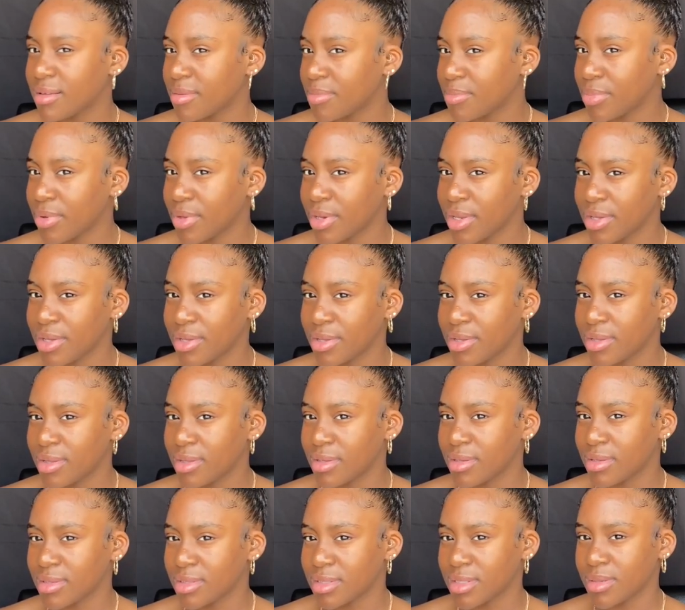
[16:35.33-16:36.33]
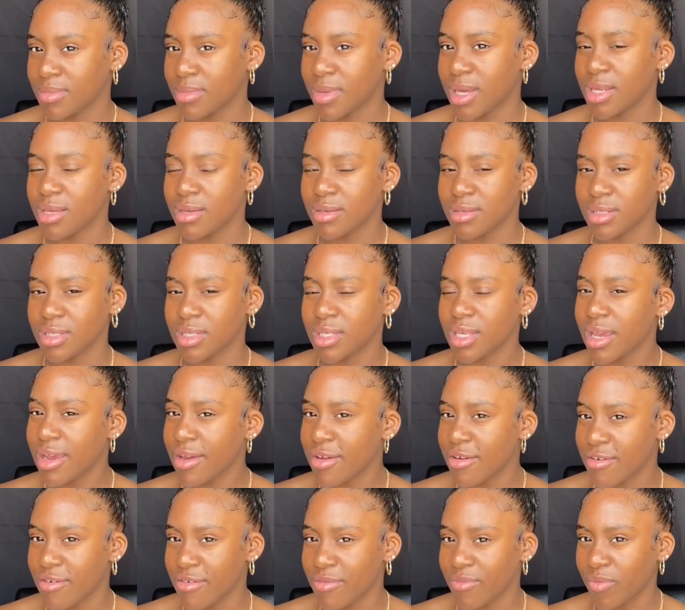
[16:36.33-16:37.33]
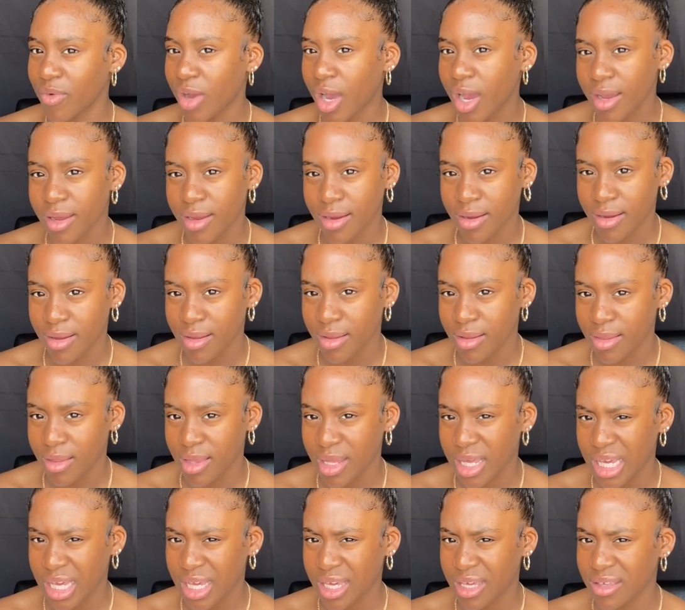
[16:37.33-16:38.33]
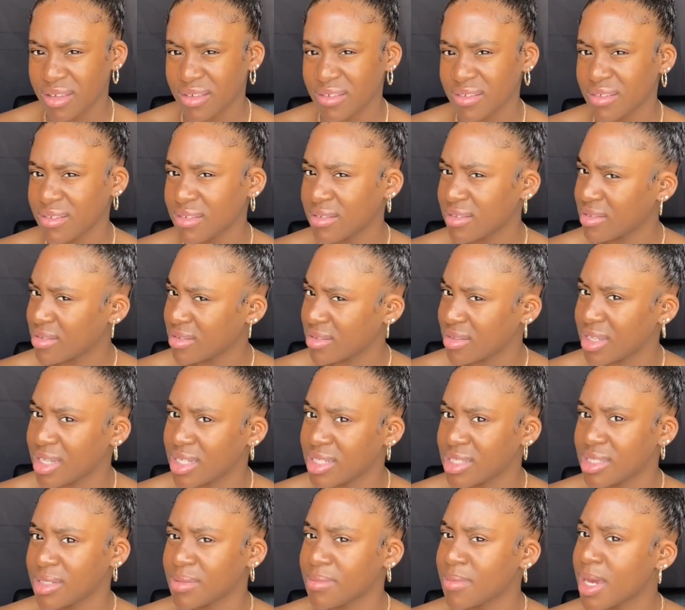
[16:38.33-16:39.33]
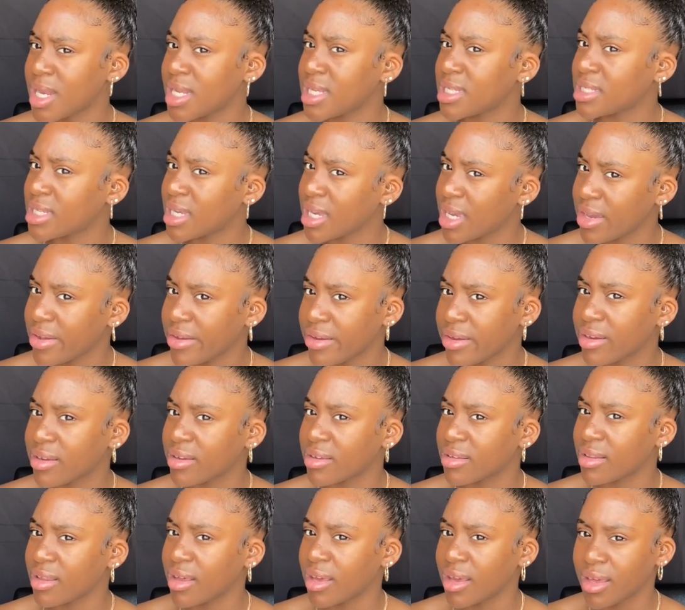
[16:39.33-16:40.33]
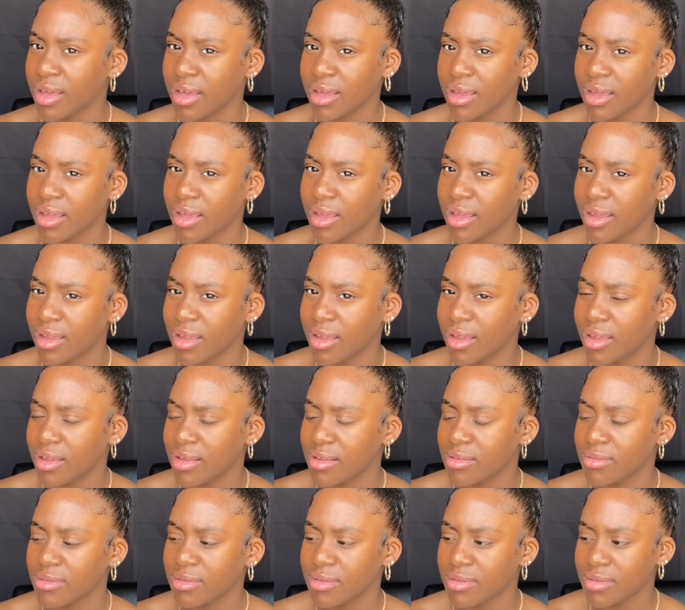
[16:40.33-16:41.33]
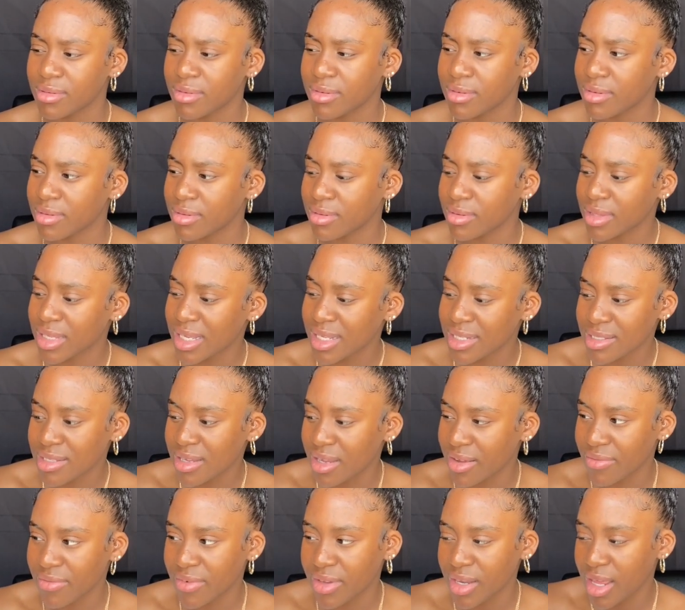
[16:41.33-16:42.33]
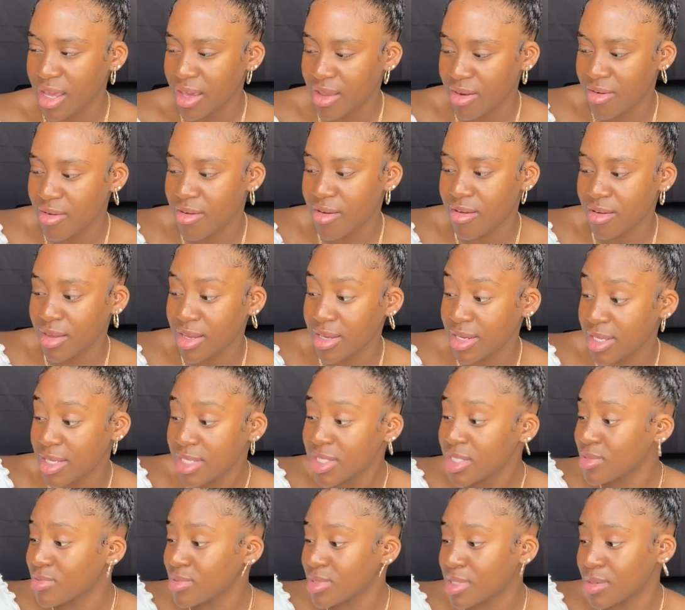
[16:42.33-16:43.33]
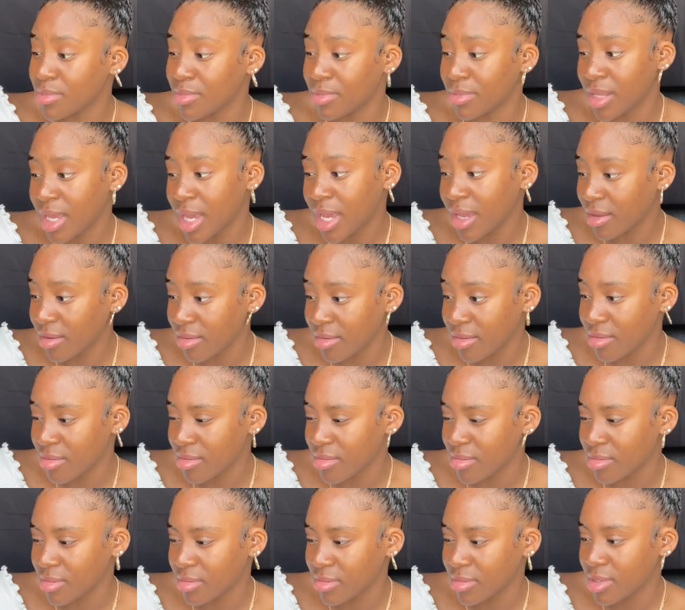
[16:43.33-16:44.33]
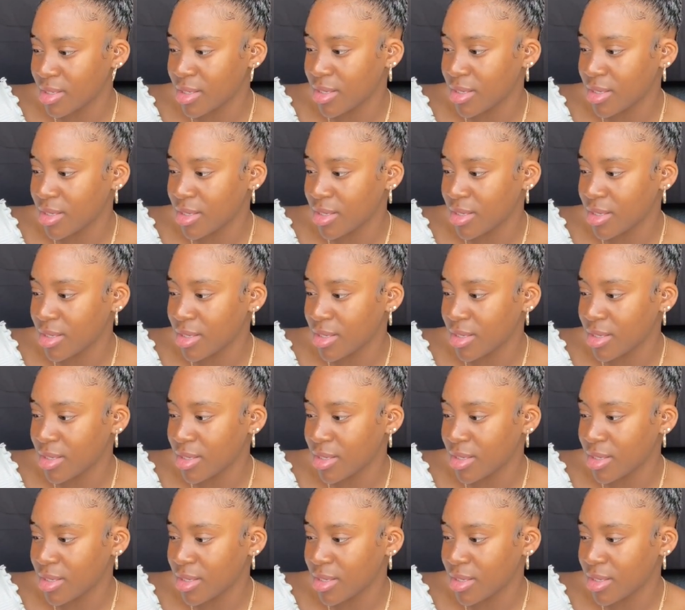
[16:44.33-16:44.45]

putting somebody else's hair on fire? Like, that's somebody's hair. Like, that's not funny at all. And then she was a black girl.